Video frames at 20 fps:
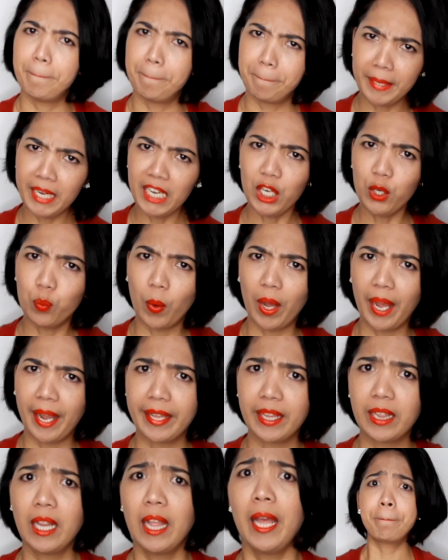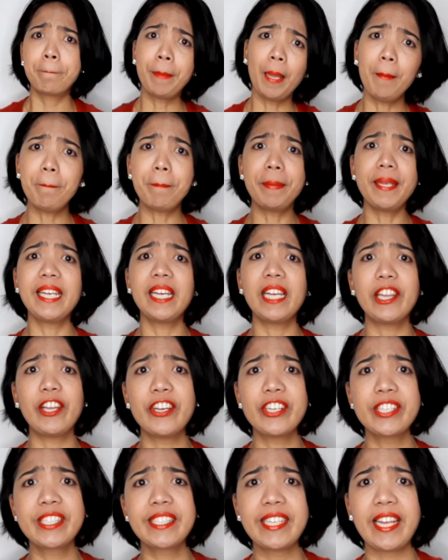Meanwhile, pumping
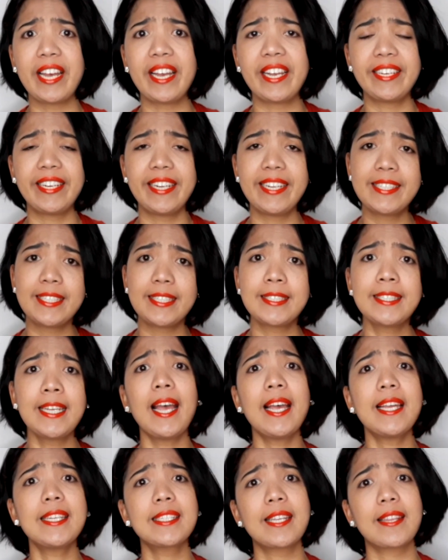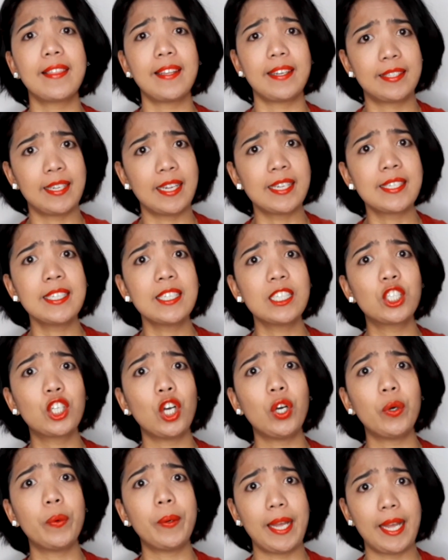alongside is a task that doesn't
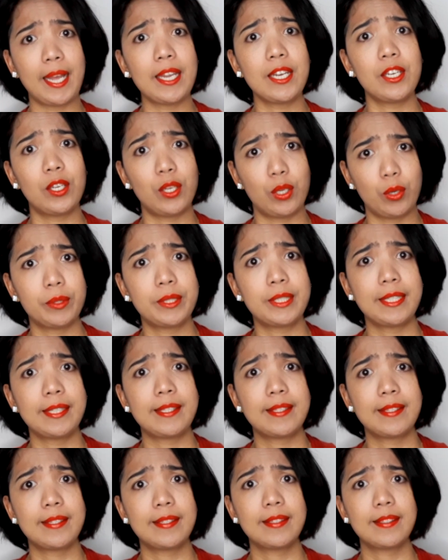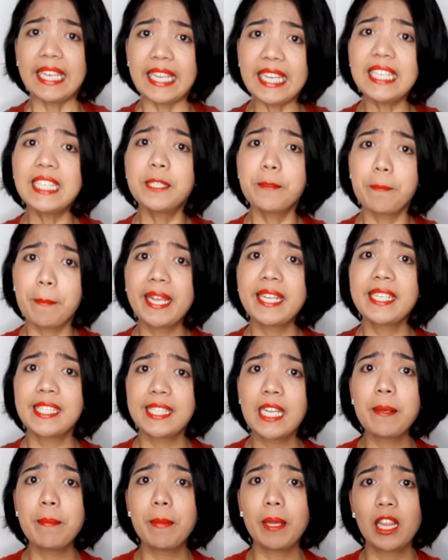go unnoticed. It may
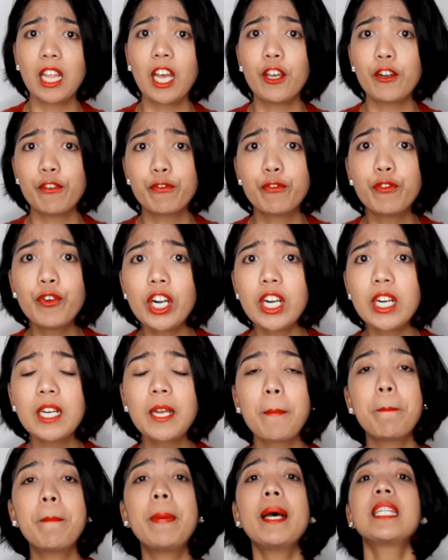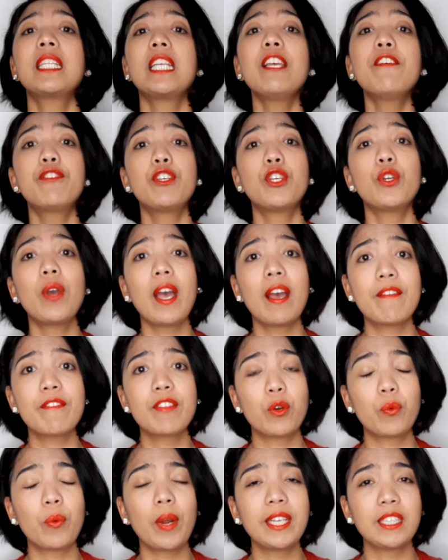seem a lot of work, but if you have
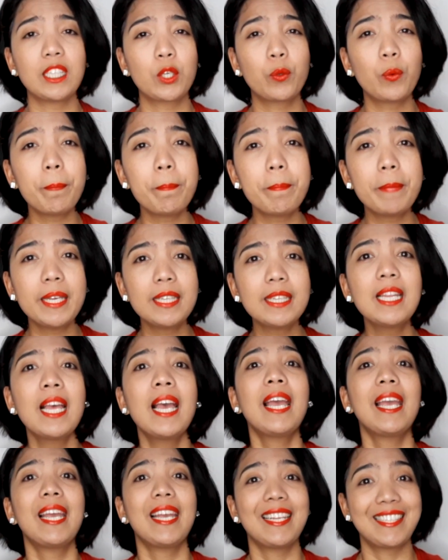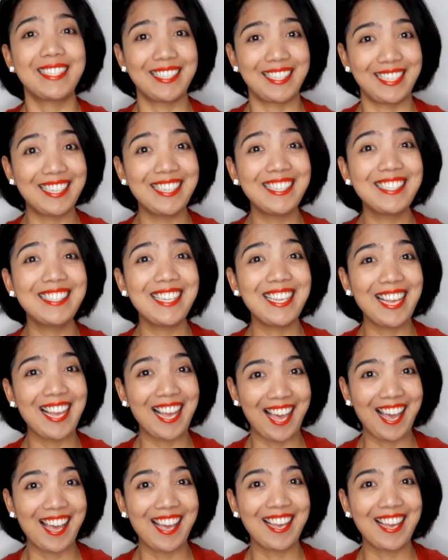the right equipment, it's easy as.